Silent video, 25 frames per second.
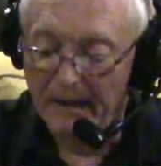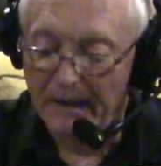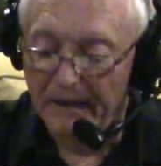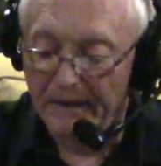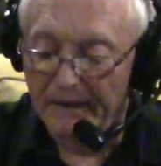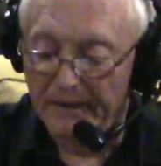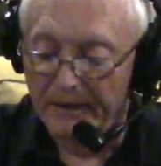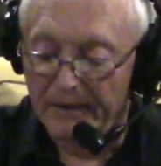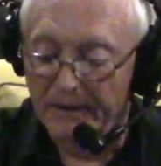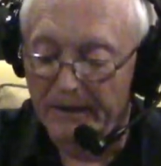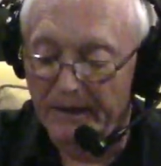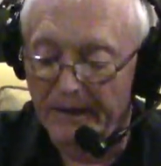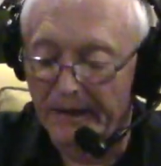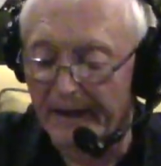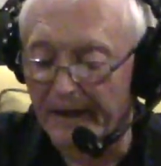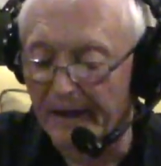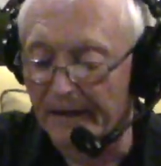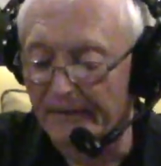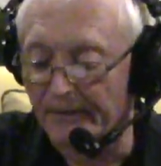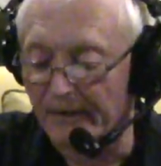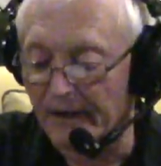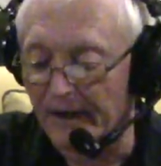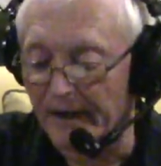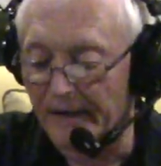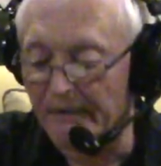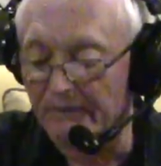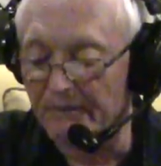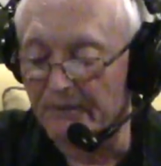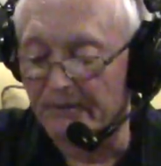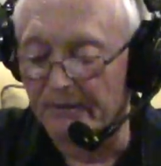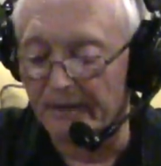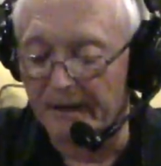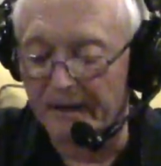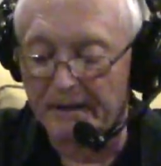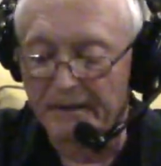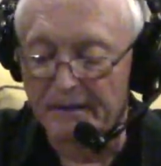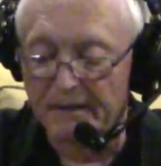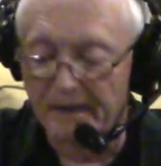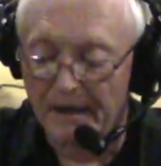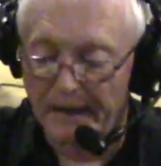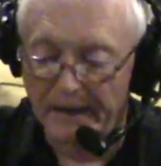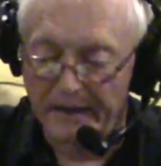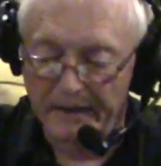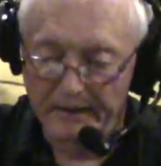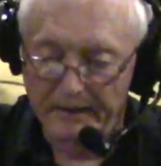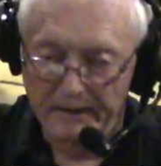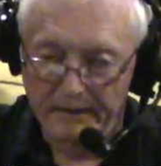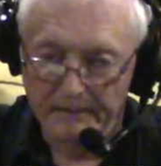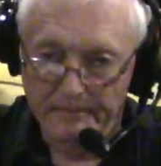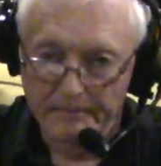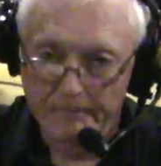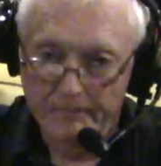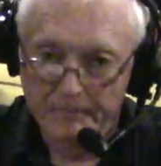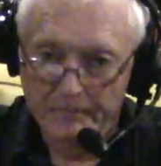You're going to have Iowa Grand Highland.